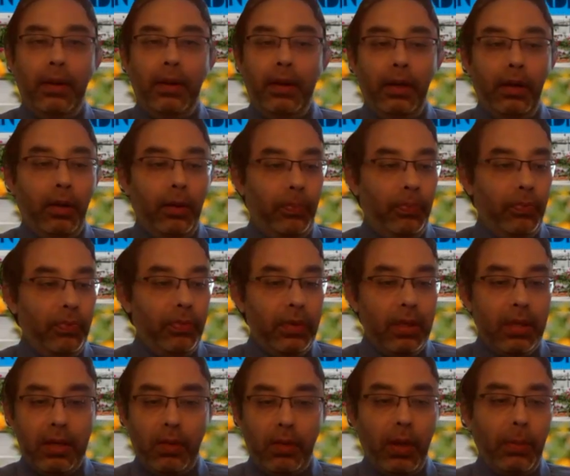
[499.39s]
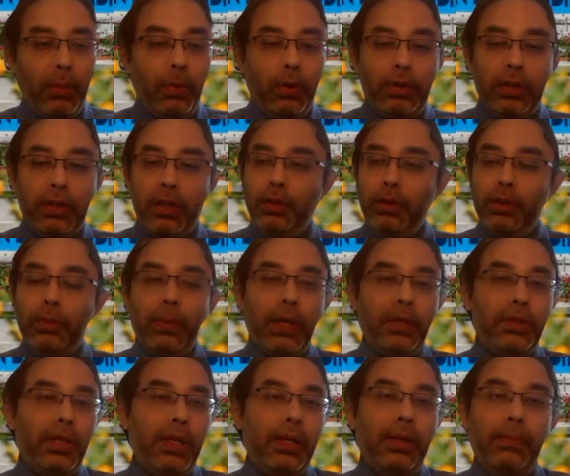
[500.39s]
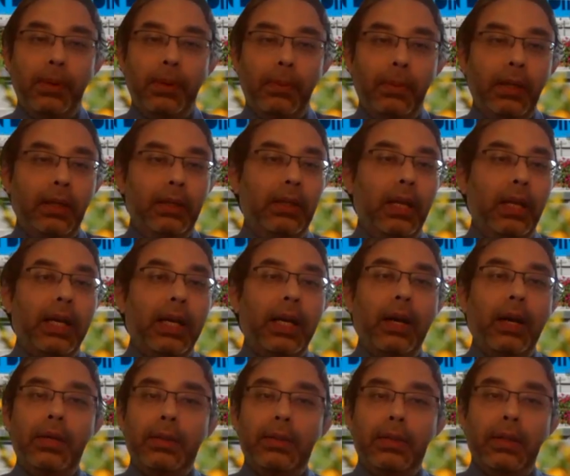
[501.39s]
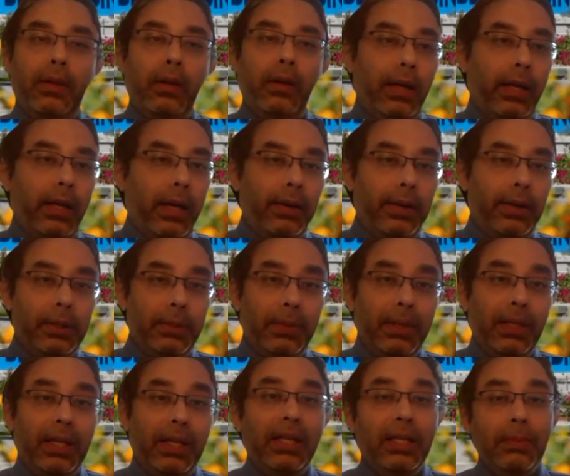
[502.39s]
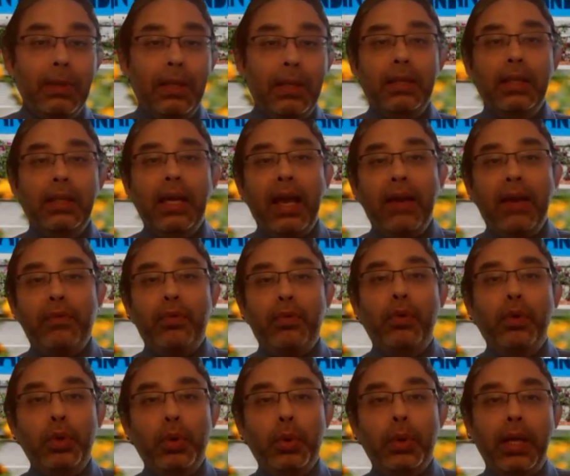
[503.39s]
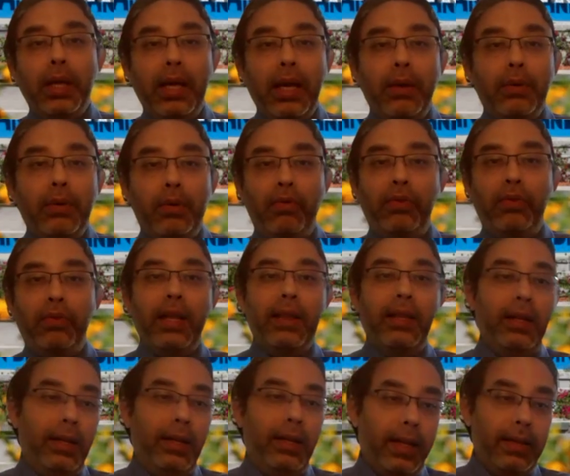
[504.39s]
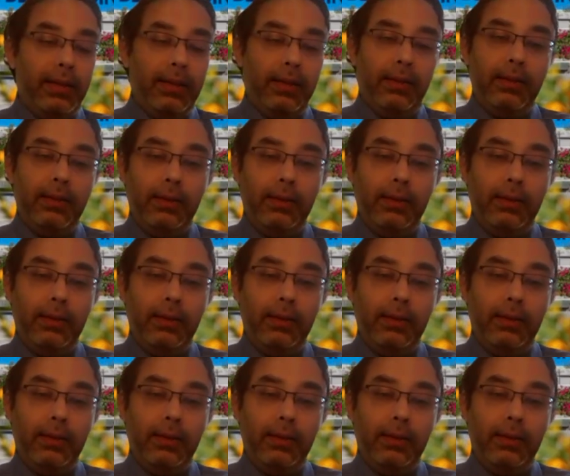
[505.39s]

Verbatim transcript: You know, QuickBooks are used by general public accountants and non-accountants, but ultimately they have to go to an accountant to file their taxes.